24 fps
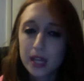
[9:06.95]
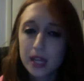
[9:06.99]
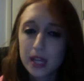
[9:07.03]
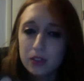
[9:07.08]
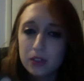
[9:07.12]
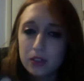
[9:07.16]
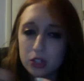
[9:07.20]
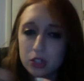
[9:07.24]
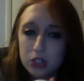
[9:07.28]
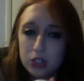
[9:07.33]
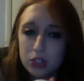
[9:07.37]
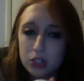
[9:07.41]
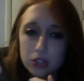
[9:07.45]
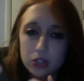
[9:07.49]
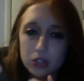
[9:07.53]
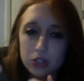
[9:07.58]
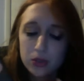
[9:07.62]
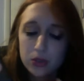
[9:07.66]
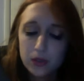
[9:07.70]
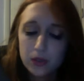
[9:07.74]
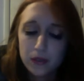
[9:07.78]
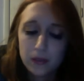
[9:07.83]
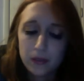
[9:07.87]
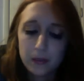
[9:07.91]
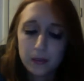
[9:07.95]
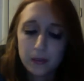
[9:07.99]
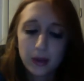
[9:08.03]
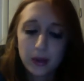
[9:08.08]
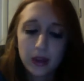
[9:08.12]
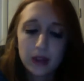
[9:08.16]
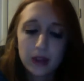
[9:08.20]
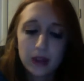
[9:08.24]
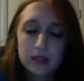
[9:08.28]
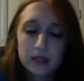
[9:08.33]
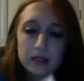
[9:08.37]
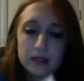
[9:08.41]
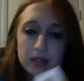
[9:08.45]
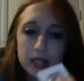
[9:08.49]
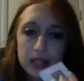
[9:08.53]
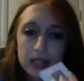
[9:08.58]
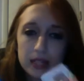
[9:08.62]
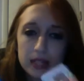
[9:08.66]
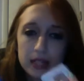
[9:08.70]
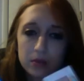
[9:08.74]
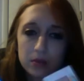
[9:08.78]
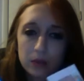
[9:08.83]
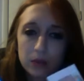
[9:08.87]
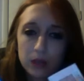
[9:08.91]
They're just two different brands.
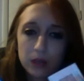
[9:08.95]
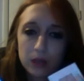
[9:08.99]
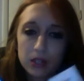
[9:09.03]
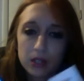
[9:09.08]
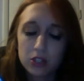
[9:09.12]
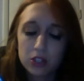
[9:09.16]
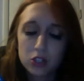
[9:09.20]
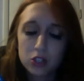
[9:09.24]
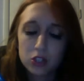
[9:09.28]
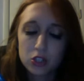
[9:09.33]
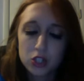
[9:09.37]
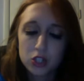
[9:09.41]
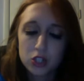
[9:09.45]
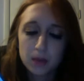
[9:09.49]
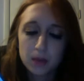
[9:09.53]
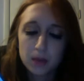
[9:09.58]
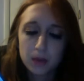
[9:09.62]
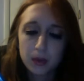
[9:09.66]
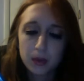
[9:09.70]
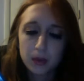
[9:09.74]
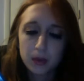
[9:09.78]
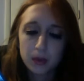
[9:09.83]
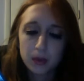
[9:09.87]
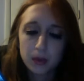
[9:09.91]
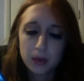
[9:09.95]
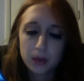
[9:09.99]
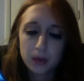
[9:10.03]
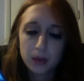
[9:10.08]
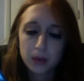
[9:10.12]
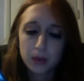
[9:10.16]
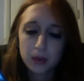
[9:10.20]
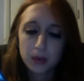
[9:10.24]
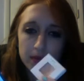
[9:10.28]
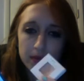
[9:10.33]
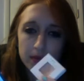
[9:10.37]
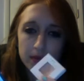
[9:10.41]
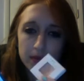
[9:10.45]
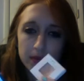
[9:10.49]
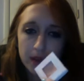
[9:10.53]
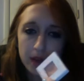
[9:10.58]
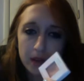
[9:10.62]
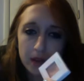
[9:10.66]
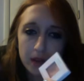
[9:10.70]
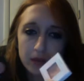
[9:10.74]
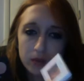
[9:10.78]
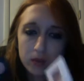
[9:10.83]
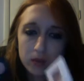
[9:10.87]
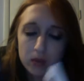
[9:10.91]
This one is cheaper, not in
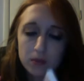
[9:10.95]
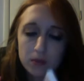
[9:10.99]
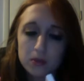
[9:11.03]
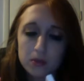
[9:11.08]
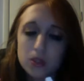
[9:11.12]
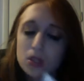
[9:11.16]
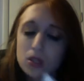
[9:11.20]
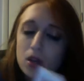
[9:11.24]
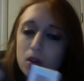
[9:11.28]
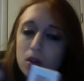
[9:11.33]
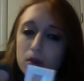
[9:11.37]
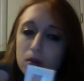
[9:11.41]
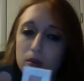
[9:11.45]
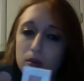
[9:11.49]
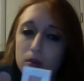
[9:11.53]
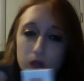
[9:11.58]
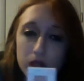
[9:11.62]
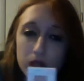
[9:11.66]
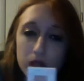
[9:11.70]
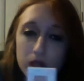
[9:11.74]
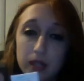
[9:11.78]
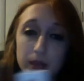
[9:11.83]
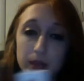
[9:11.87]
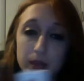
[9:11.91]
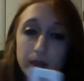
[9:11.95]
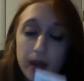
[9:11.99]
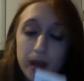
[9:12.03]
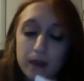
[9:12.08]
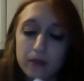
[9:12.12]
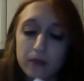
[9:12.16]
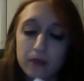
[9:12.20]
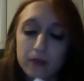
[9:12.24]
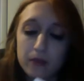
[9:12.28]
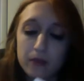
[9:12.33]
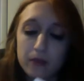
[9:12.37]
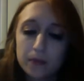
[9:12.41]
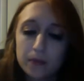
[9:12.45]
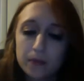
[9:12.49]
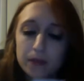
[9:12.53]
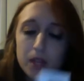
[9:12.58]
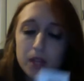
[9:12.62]
pot form, or in pot form.